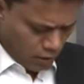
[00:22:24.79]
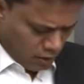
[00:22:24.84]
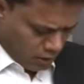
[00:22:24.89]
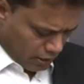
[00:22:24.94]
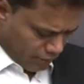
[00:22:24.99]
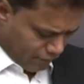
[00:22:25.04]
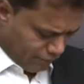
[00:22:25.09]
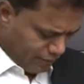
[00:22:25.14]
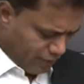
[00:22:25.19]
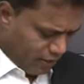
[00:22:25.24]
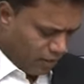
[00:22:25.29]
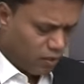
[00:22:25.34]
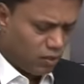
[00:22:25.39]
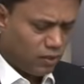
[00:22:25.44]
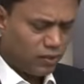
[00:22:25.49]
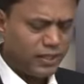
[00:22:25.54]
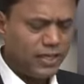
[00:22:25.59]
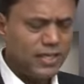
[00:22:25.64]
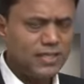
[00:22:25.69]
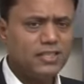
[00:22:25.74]
Every
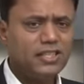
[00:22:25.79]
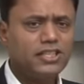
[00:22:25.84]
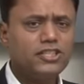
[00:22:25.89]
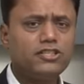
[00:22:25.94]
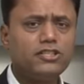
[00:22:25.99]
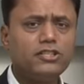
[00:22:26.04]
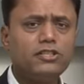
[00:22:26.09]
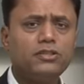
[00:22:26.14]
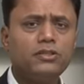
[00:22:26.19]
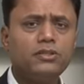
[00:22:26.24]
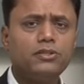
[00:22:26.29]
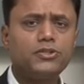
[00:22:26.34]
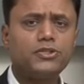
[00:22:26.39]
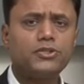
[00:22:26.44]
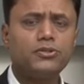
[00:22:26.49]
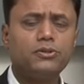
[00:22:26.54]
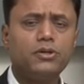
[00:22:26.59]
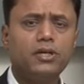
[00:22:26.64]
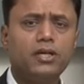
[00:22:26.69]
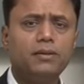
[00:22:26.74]
organization
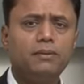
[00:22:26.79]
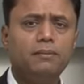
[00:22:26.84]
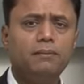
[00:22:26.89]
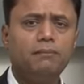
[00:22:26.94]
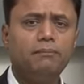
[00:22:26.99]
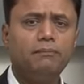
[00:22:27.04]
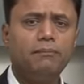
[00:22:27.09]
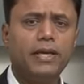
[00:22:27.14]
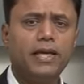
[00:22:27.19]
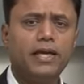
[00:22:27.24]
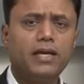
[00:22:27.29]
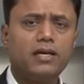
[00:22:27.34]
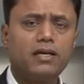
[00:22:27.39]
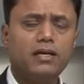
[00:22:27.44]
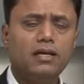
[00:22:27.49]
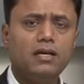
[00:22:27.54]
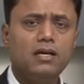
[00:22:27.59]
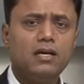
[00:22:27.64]
should make